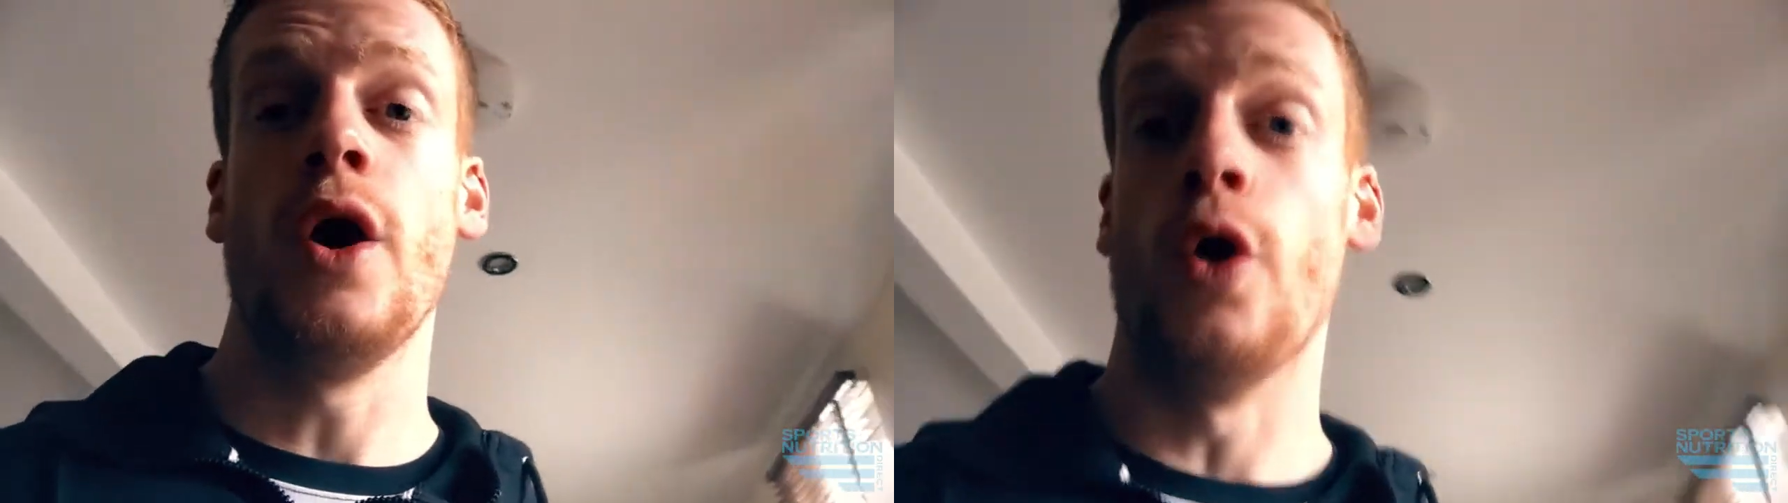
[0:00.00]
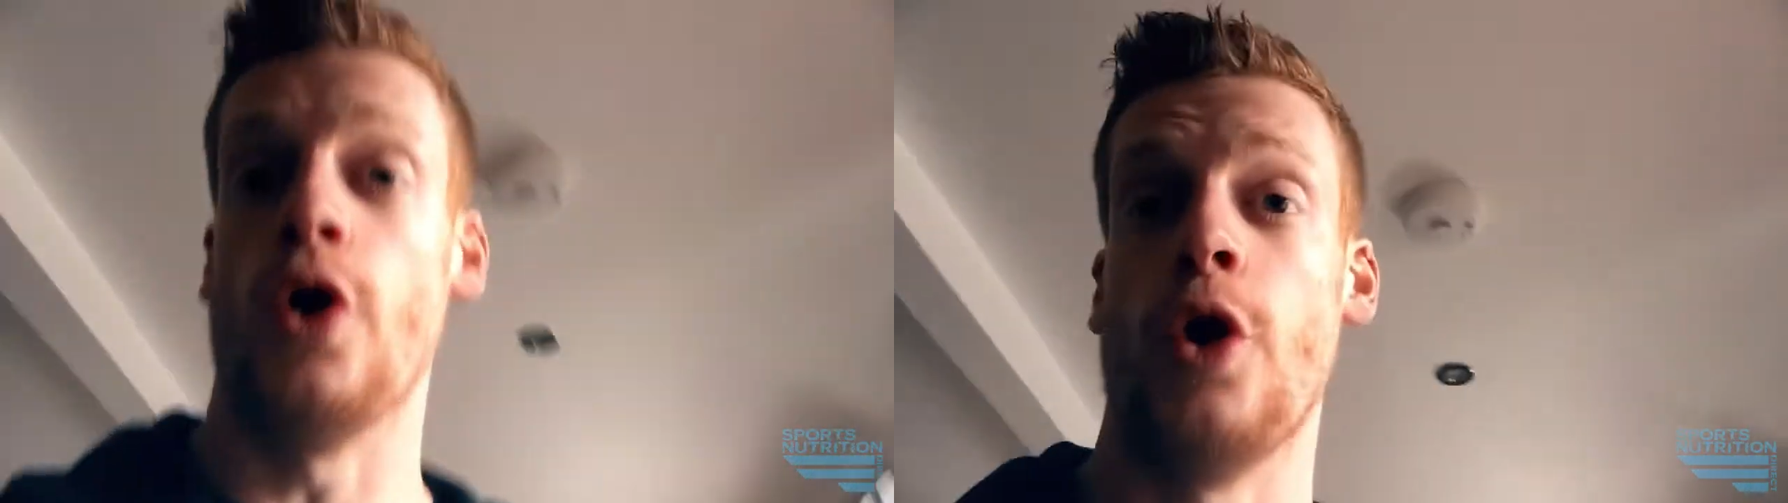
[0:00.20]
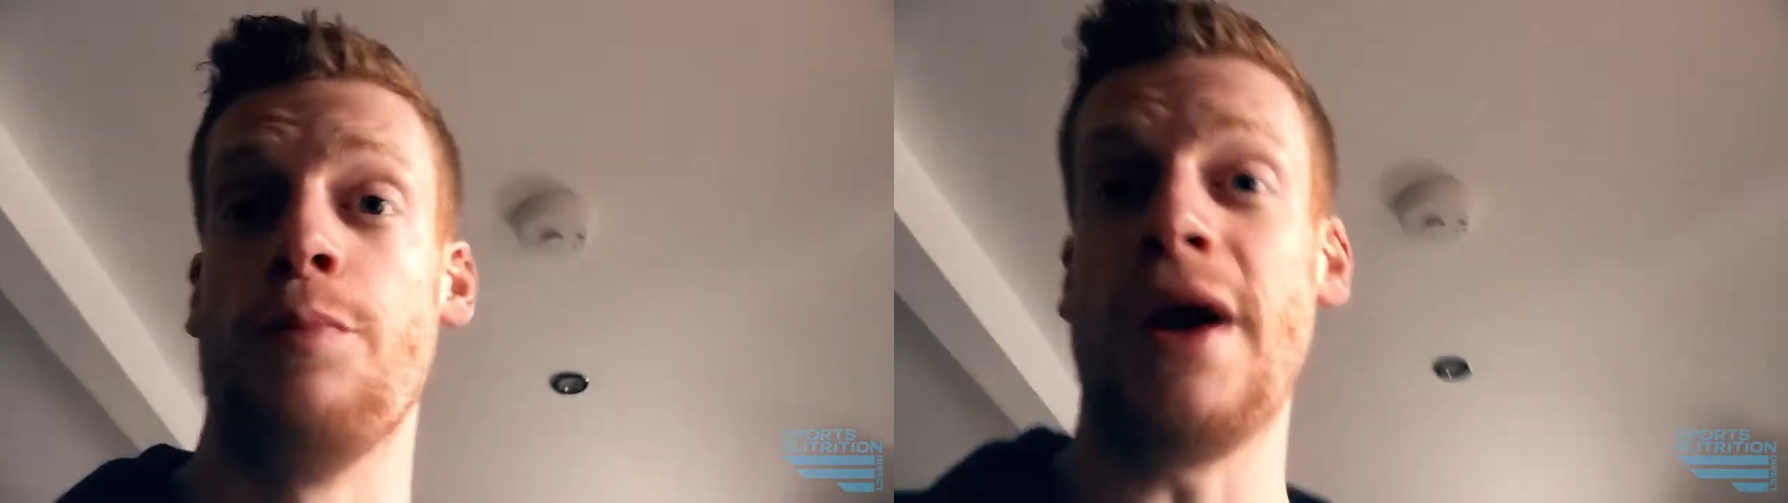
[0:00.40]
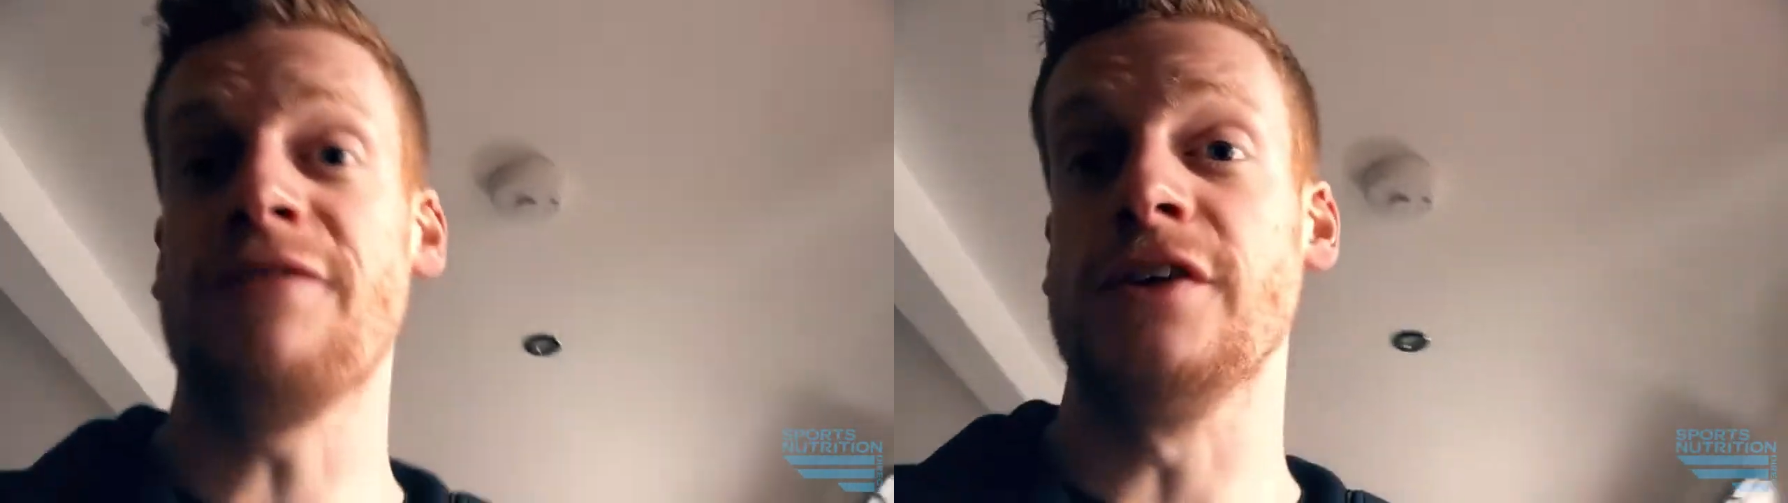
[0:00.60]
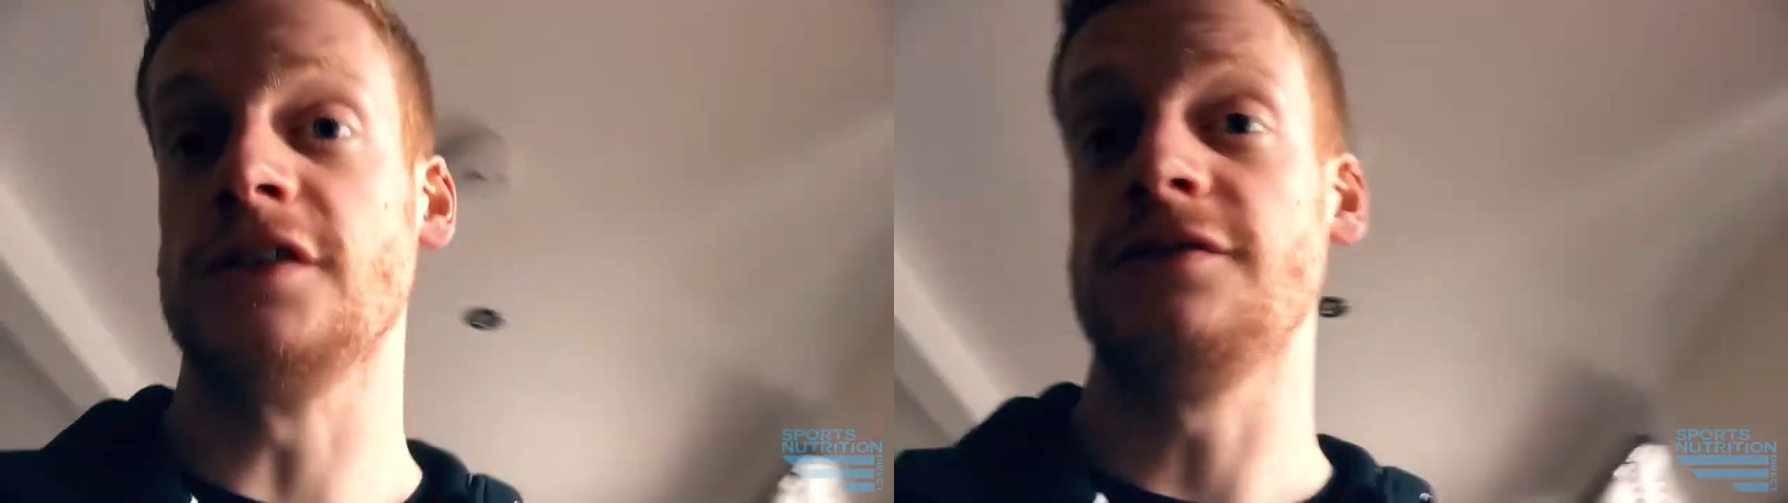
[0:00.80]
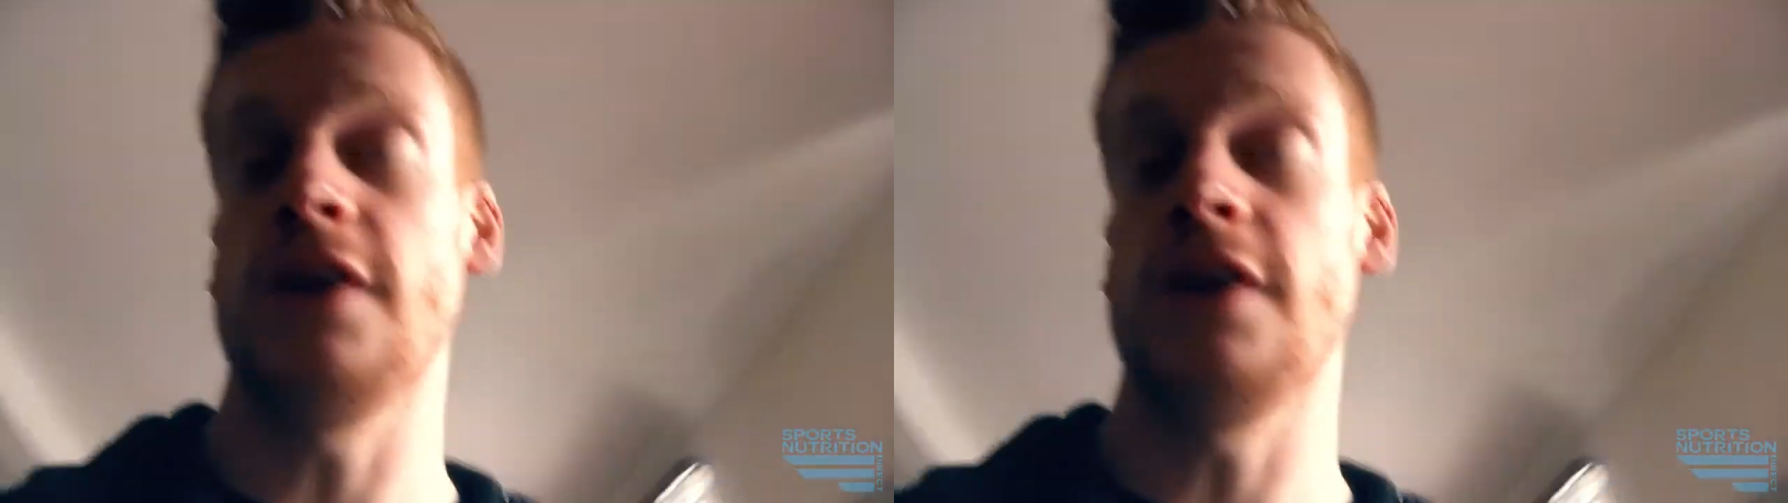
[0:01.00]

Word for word: or breakfast.